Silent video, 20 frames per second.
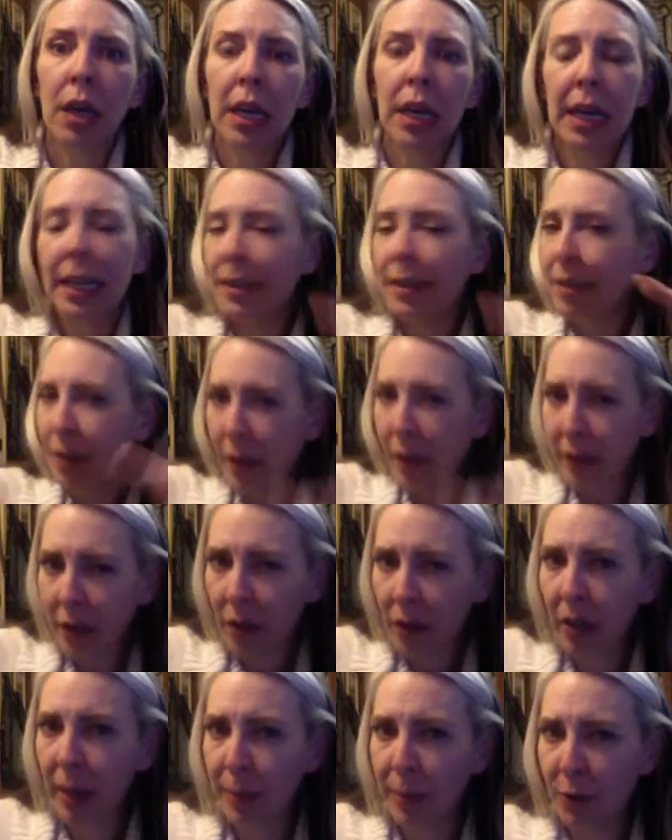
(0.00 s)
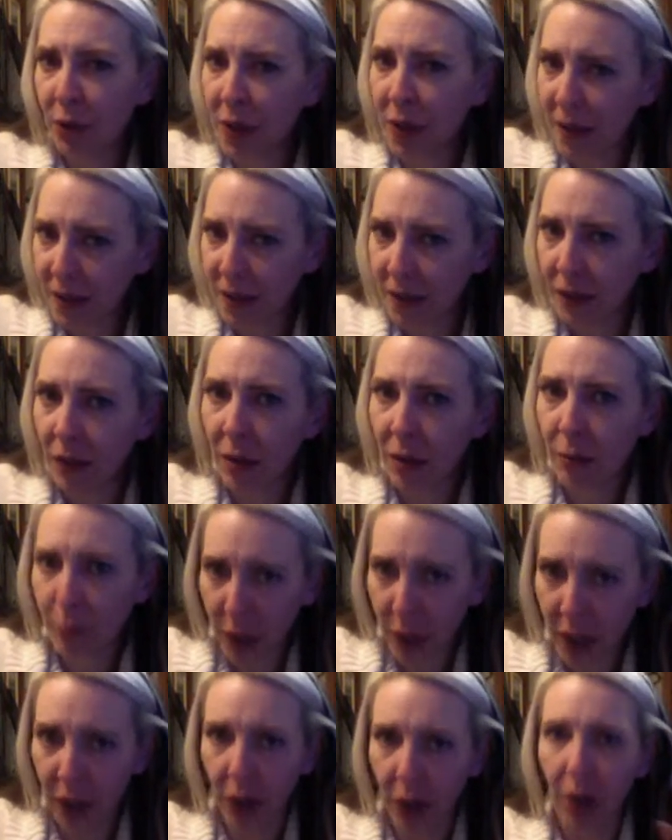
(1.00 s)
It's not that our hips are necessarily
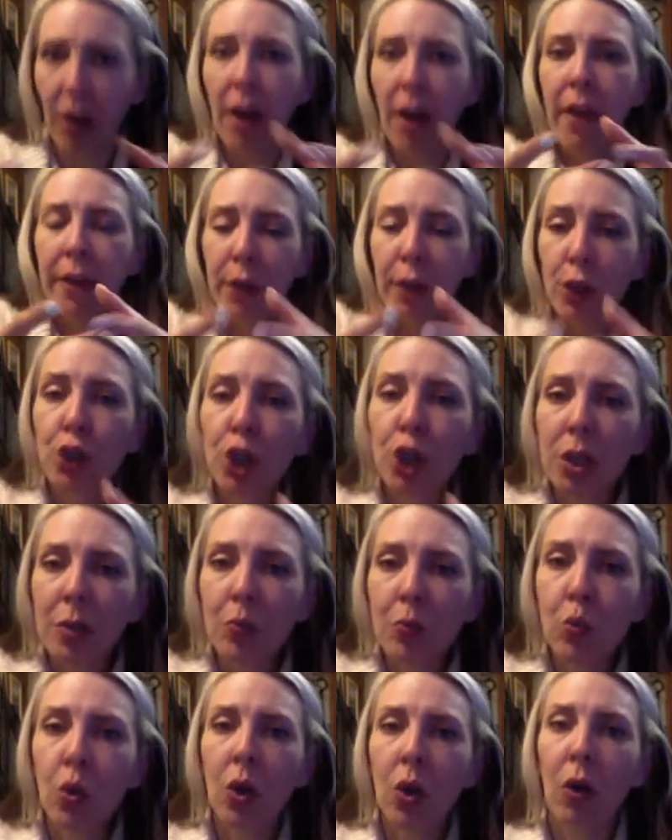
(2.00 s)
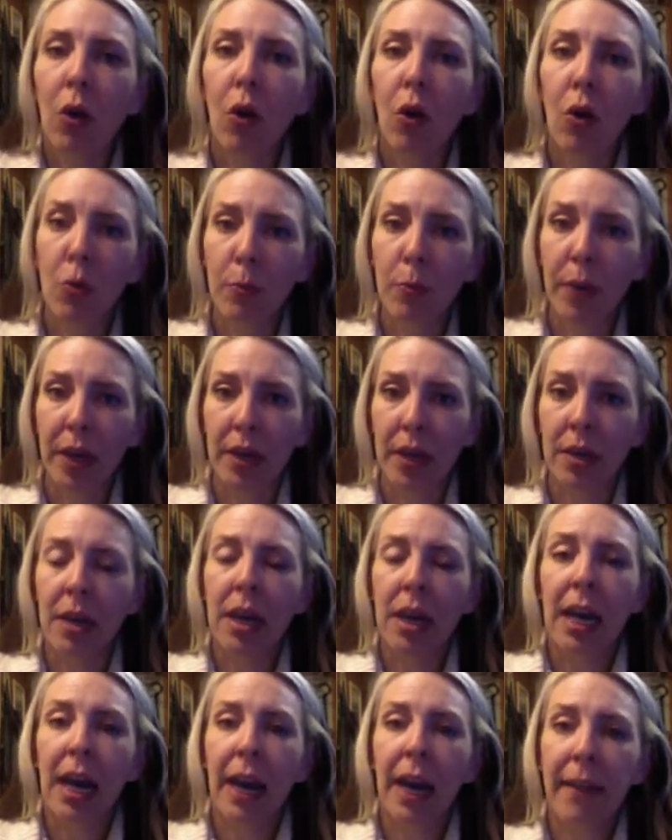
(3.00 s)
bigger, they're just more open,
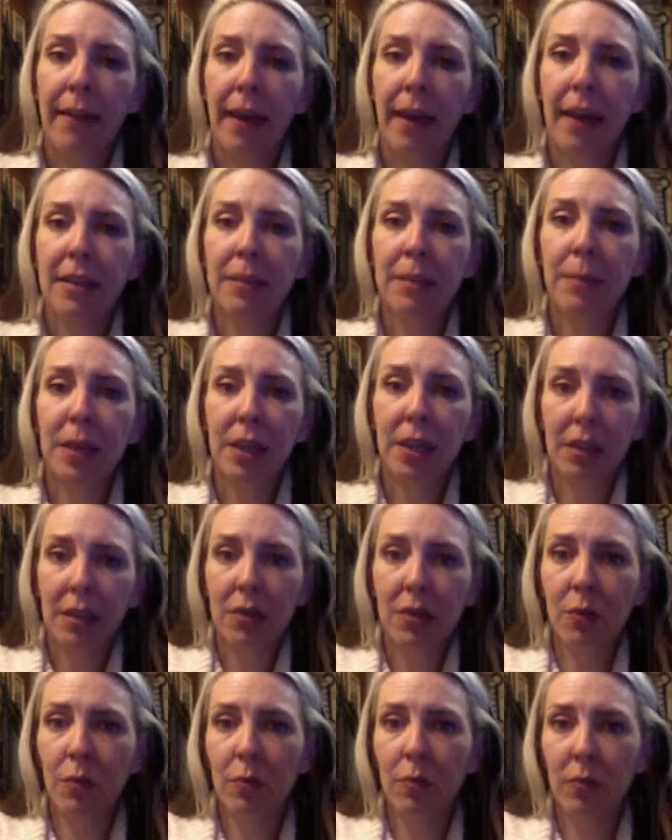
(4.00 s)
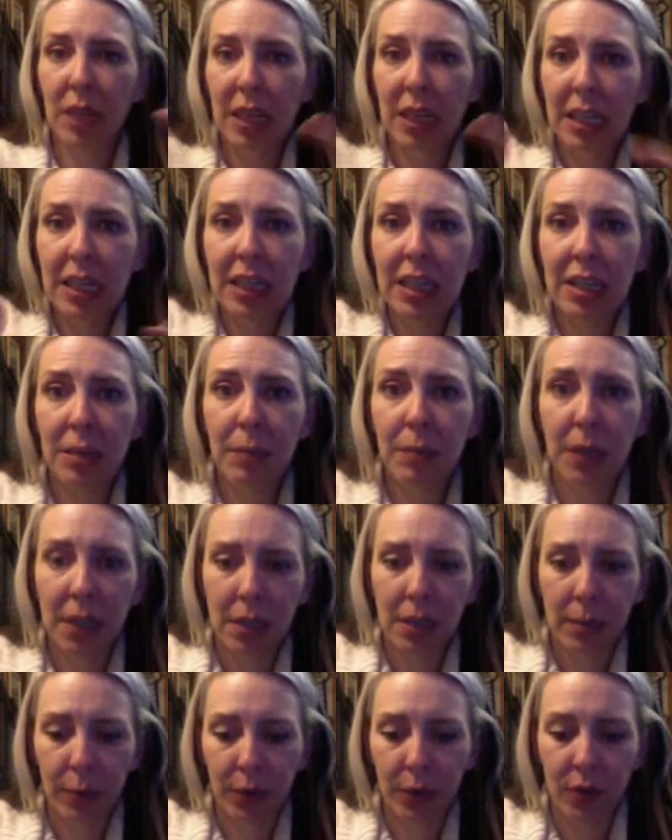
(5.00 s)
and that's because they need to be
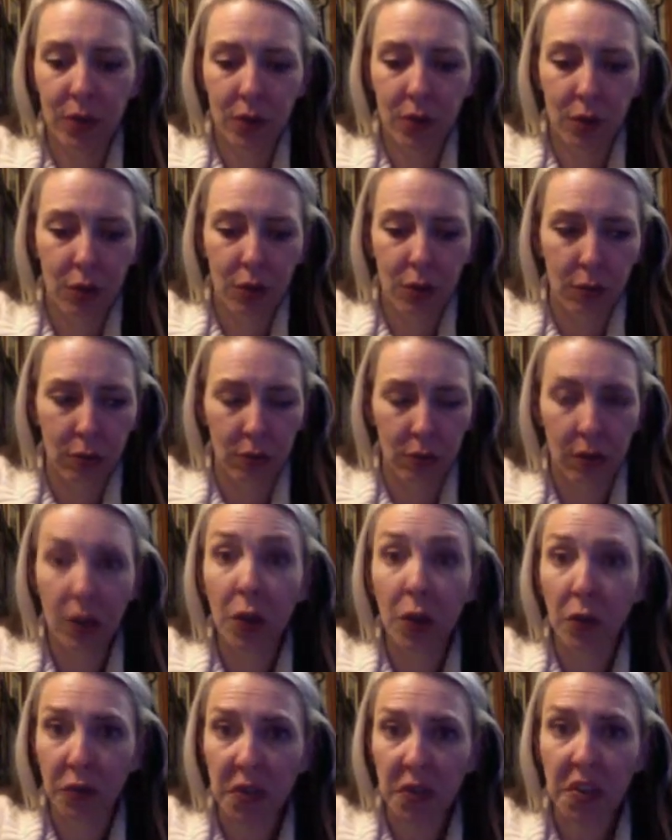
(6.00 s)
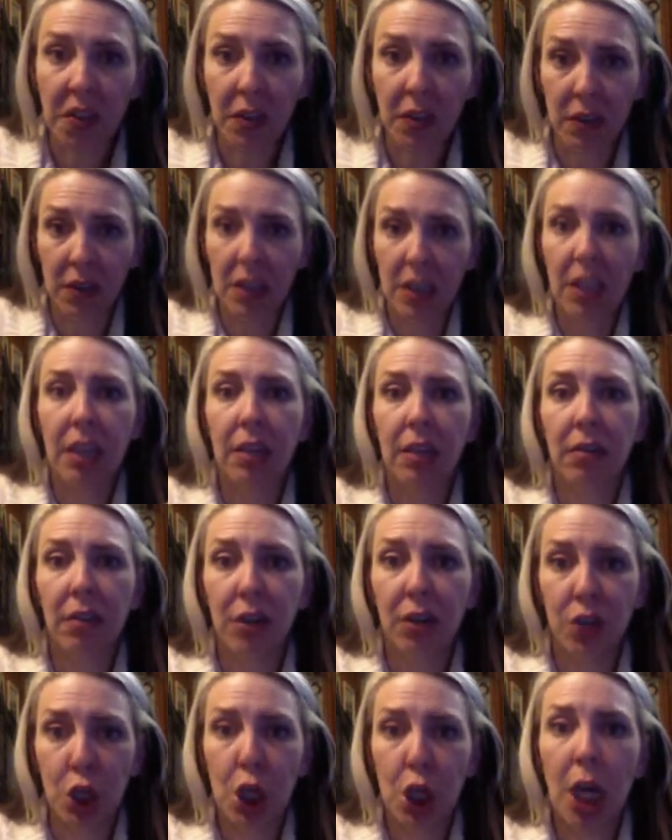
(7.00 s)
able to, facilitate a
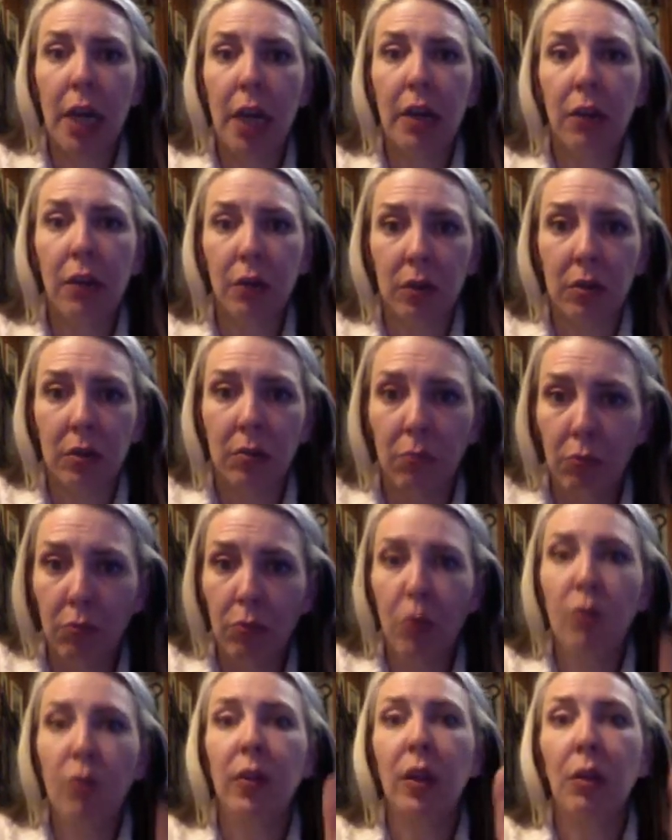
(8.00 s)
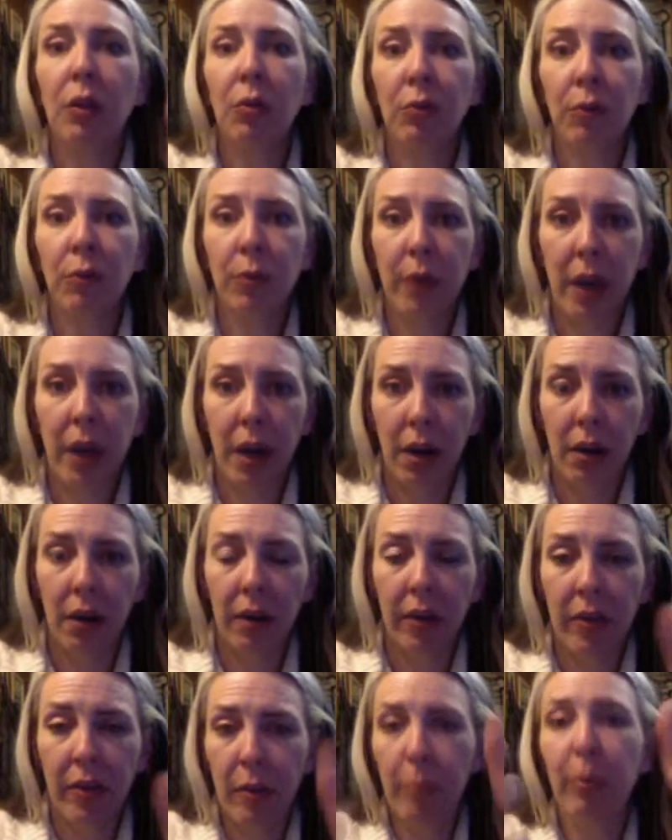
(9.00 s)
child moving through there
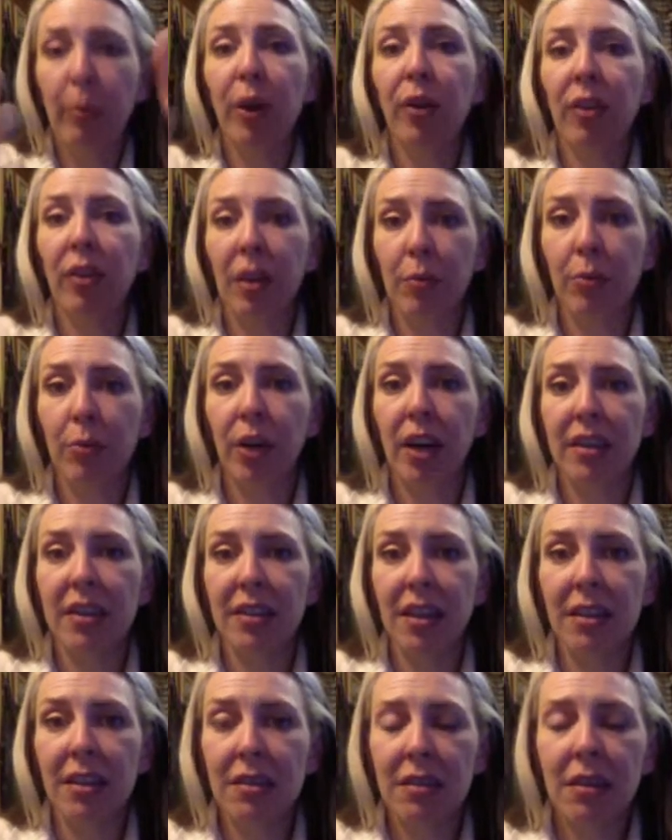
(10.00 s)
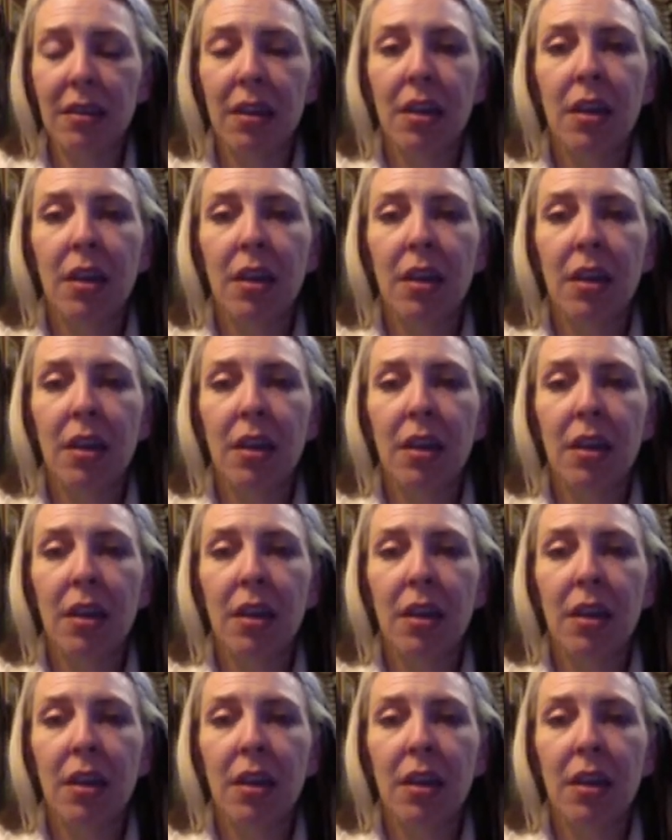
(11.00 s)
in the birthing process.